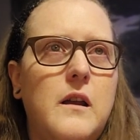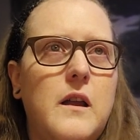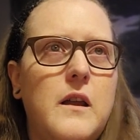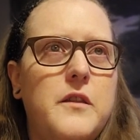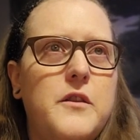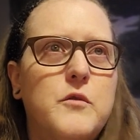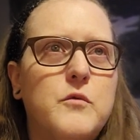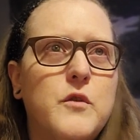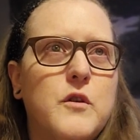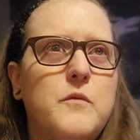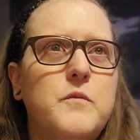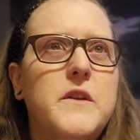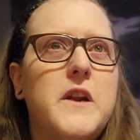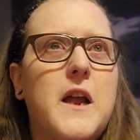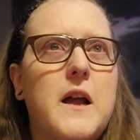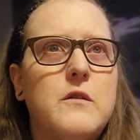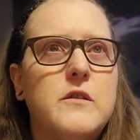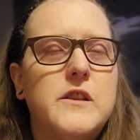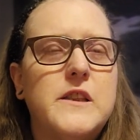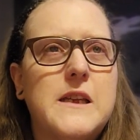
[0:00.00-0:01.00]
in the room that
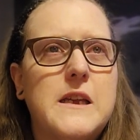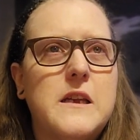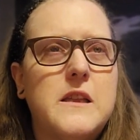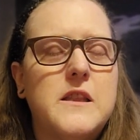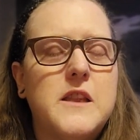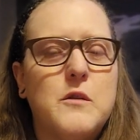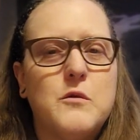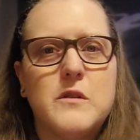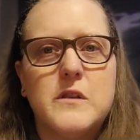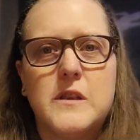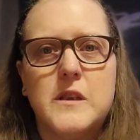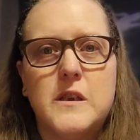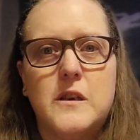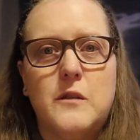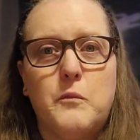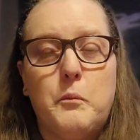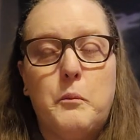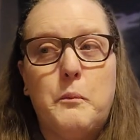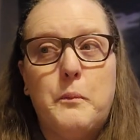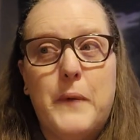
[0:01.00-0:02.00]
I was in, there was a
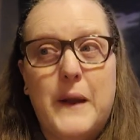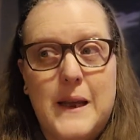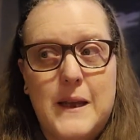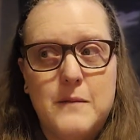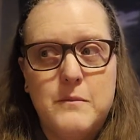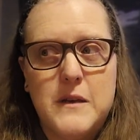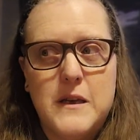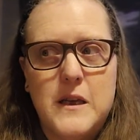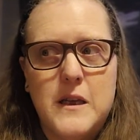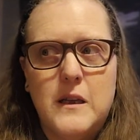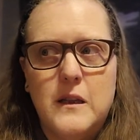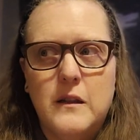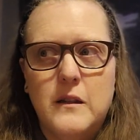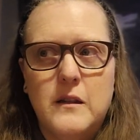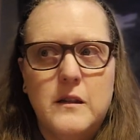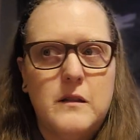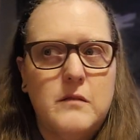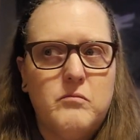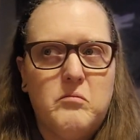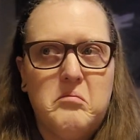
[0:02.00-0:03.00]
baby.
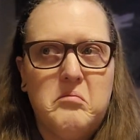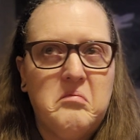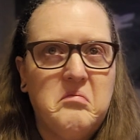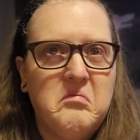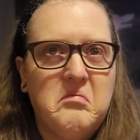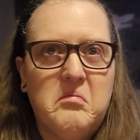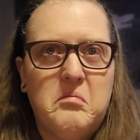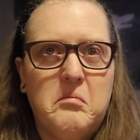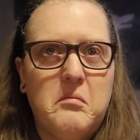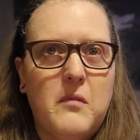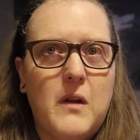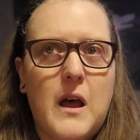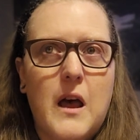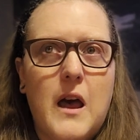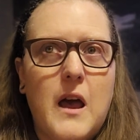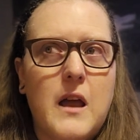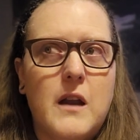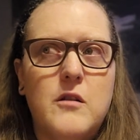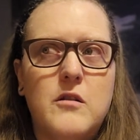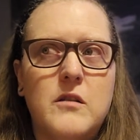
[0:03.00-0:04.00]

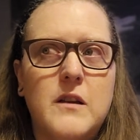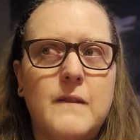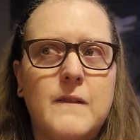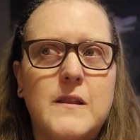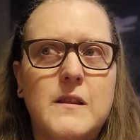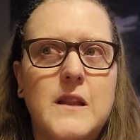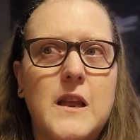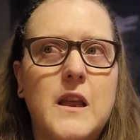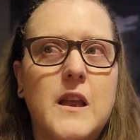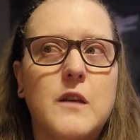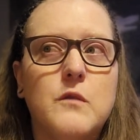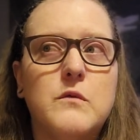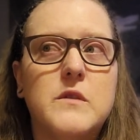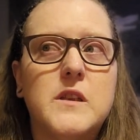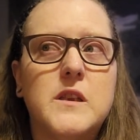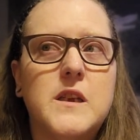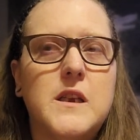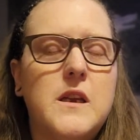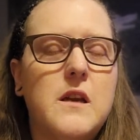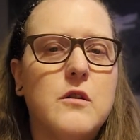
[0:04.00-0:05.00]
I don't even think it
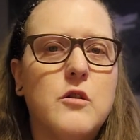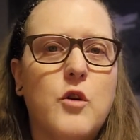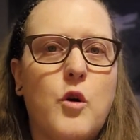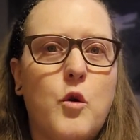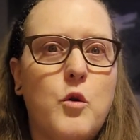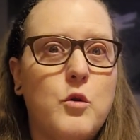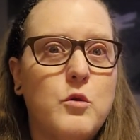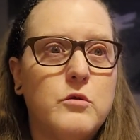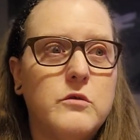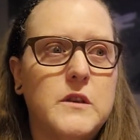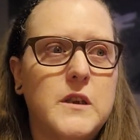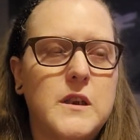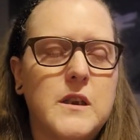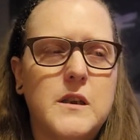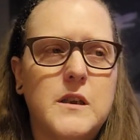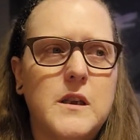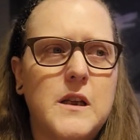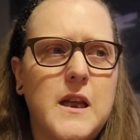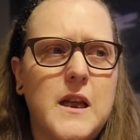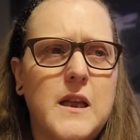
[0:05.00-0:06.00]
was a year old.
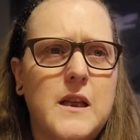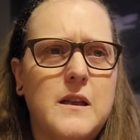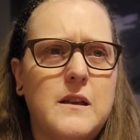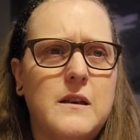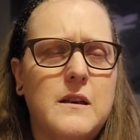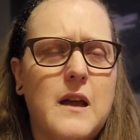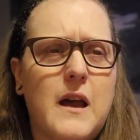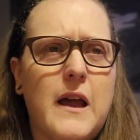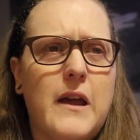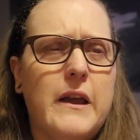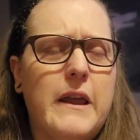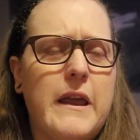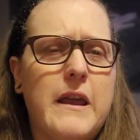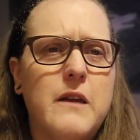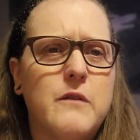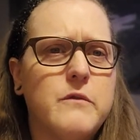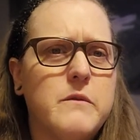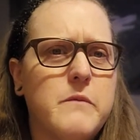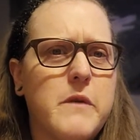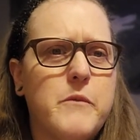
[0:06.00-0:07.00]
And I
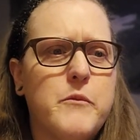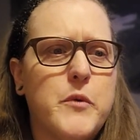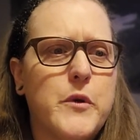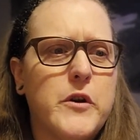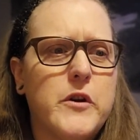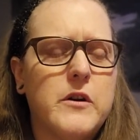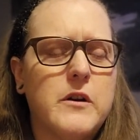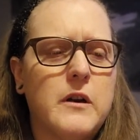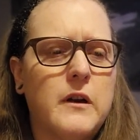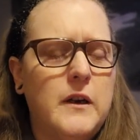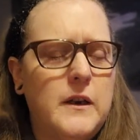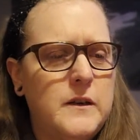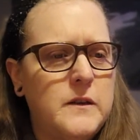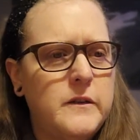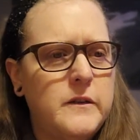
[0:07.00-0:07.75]
can't remember